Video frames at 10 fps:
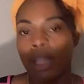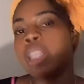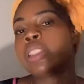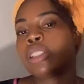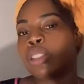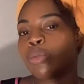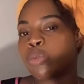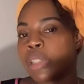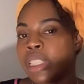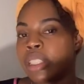So you've
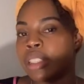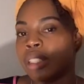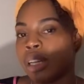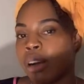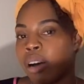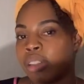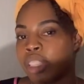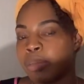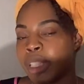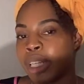reached an
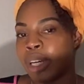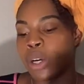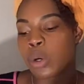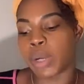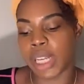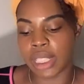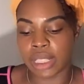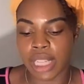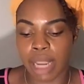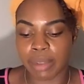ultimate goal and it's
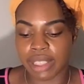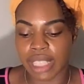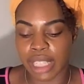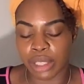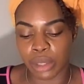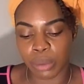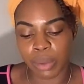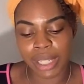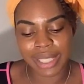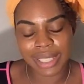time to set new
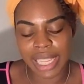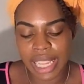ones.